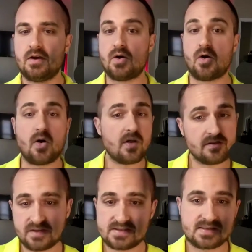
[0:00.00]
All of
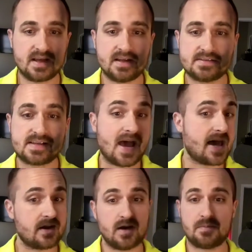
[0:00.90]
these things
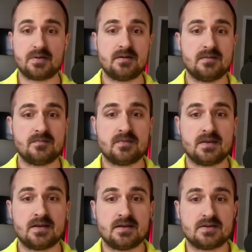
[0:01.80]
add up
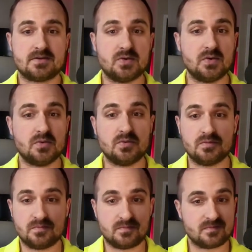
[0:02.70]
to
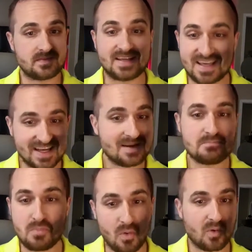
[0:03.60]
getting
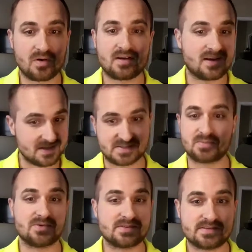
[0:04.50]
more
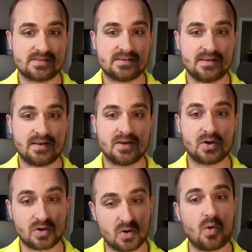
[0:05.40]
customers. You're
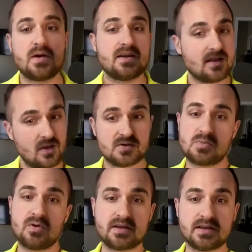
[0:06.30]
going to close
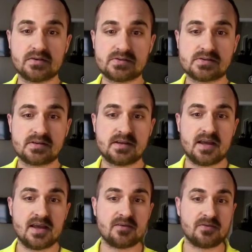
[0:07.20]
more deals
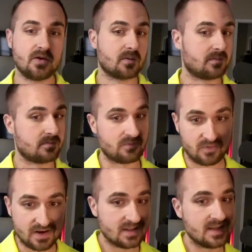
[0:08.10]
if you're
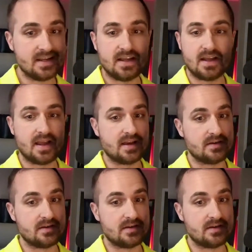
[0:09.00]
friendly and